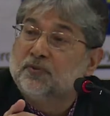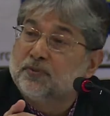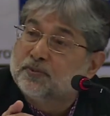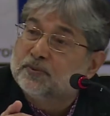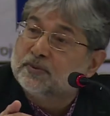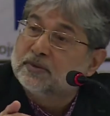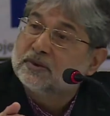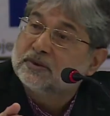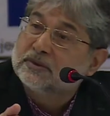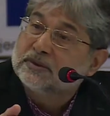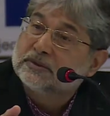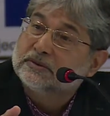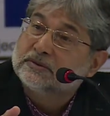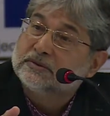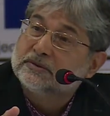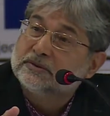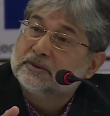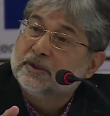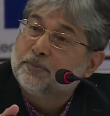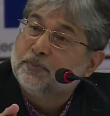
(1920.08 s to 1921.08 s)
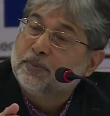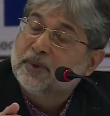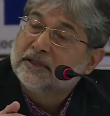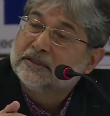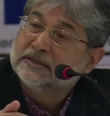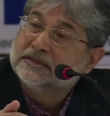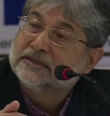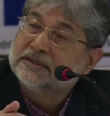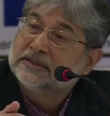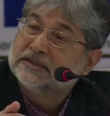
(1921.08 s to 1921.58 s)
of the
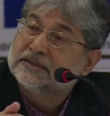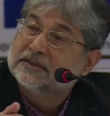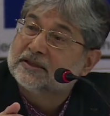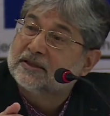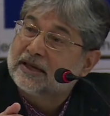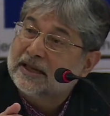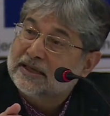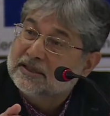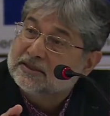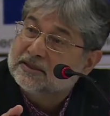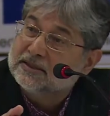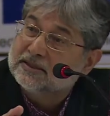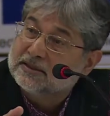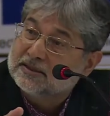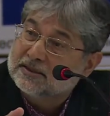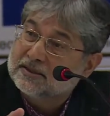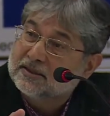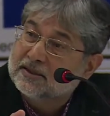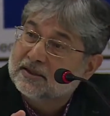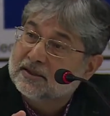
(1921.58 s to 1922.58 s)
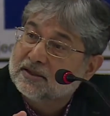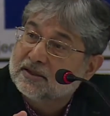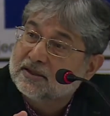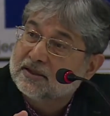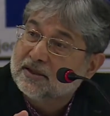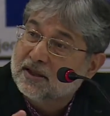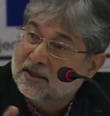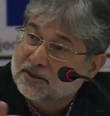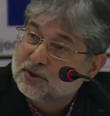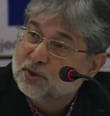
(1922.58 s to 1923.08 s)
pulses crisis.
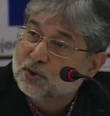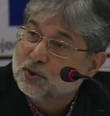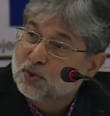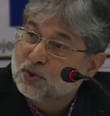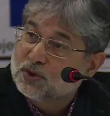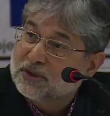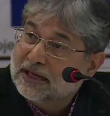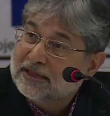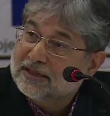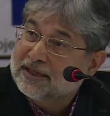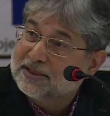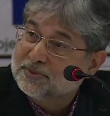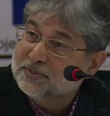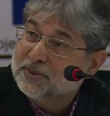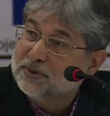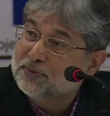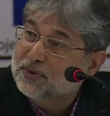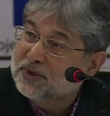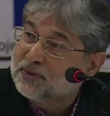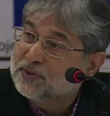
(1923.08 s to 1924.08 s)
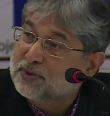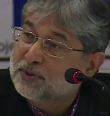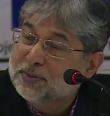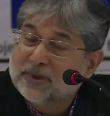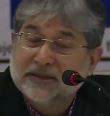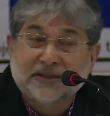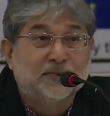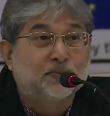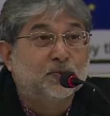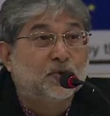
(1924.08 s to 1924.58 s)
As you know, that has been one of the
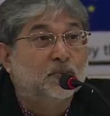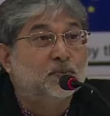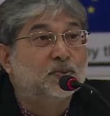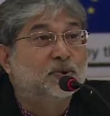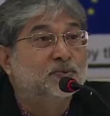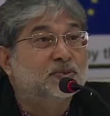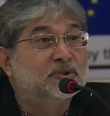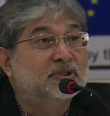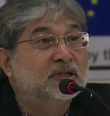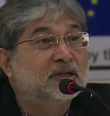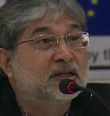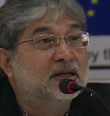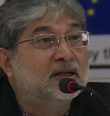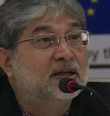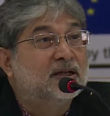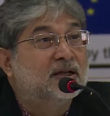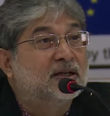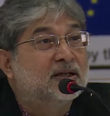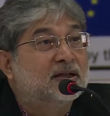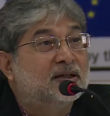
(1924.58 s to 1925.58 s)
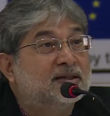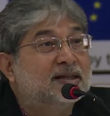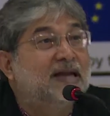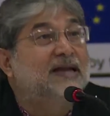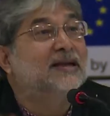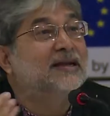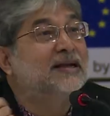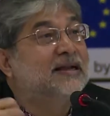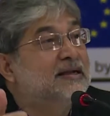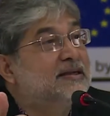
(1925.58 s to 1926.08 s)
major problems.
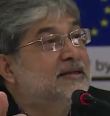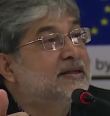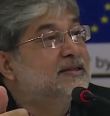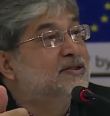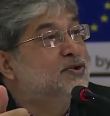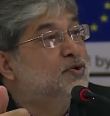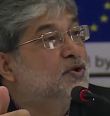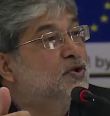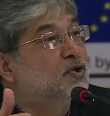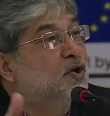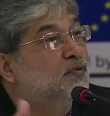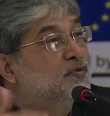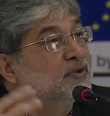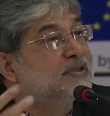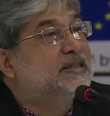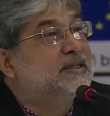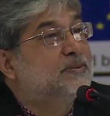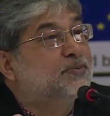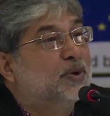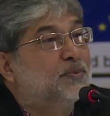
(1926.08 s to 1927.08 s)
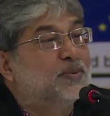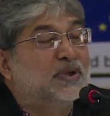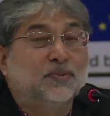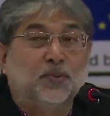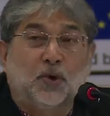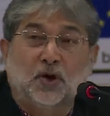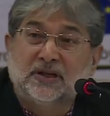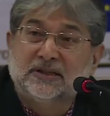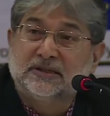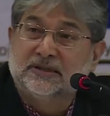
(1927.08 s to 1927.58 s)
That again tells you that obviously
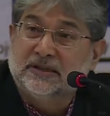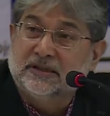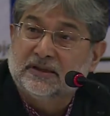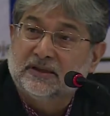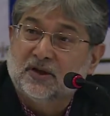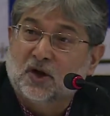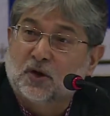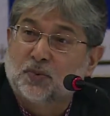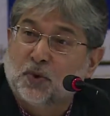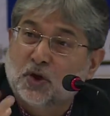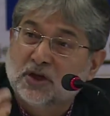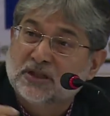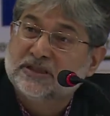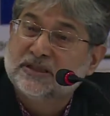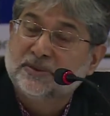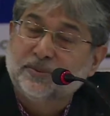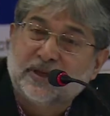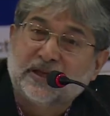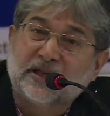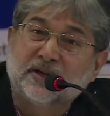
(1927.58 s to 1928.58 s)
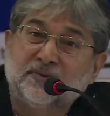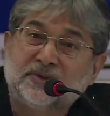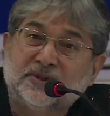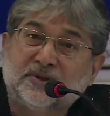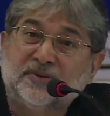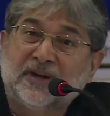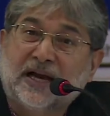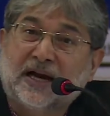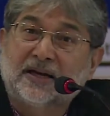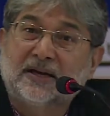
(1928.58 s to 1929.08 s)
public policy or policy making
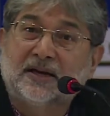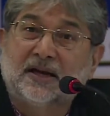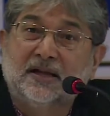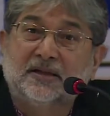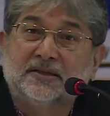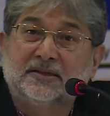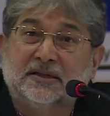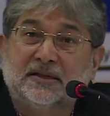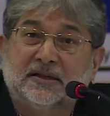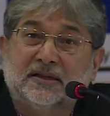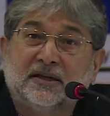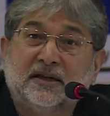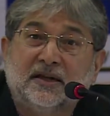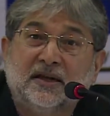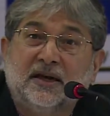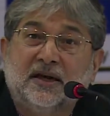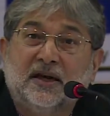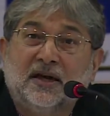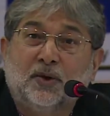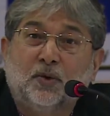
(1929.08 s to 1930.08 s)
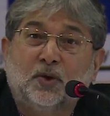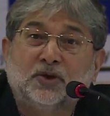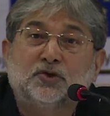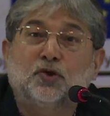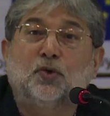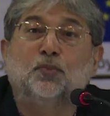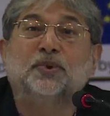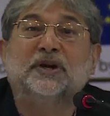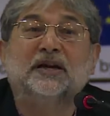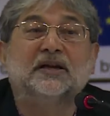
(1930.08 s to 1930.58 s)
vis-a-vis agriculture was
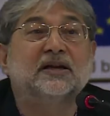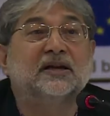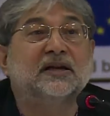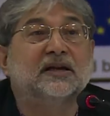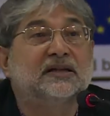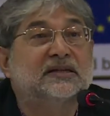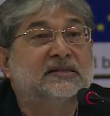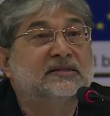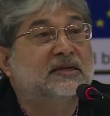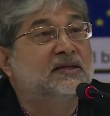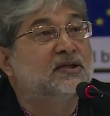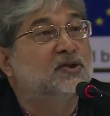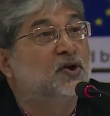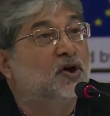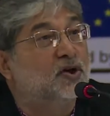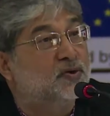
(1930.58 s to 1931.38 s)
completely innocent